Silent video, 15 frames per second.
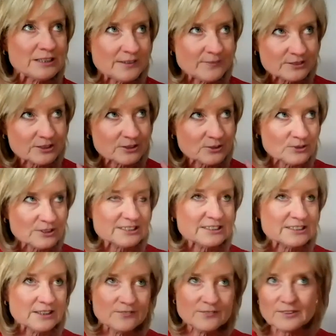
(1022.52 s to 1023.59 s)
beliefs and all the
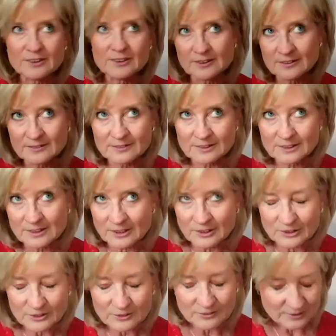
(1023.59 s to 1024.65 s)
stuff that, you know,
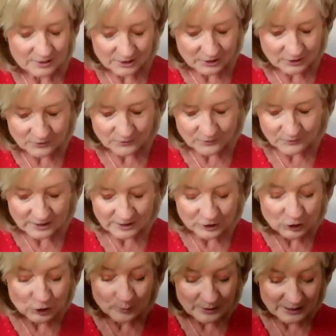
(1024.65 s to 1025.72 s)
you've
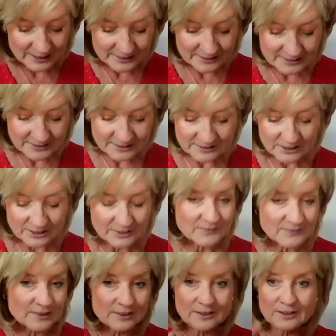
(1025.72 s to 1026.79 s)
accumulated
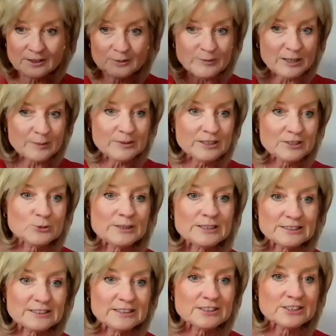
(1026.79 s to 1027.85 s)
over maybe
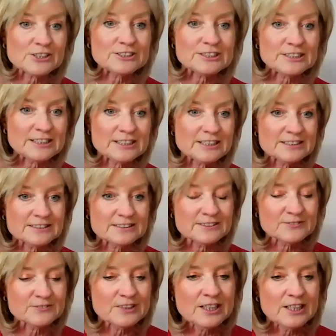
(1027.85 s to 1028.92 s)
20-30 years
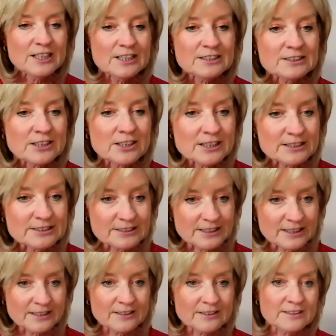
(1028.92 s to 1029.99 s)
of
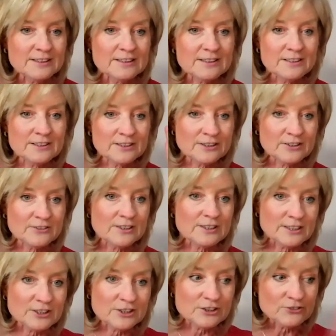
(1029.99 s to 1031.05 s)
dieting, like, you know,
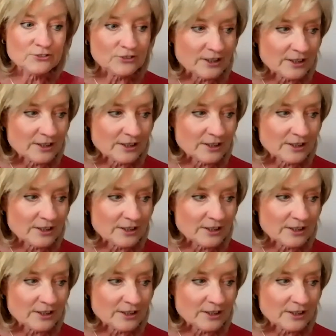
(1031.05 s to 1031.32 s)
like you